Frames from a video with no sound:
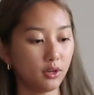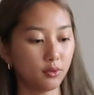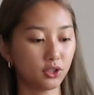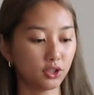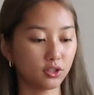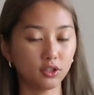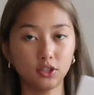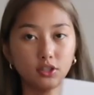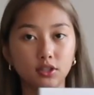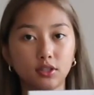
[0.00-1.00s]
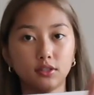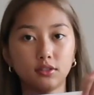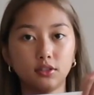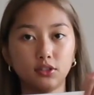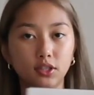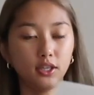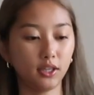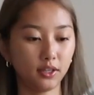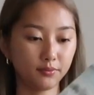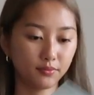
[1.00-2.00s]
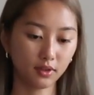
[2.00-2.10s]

which is just the CD.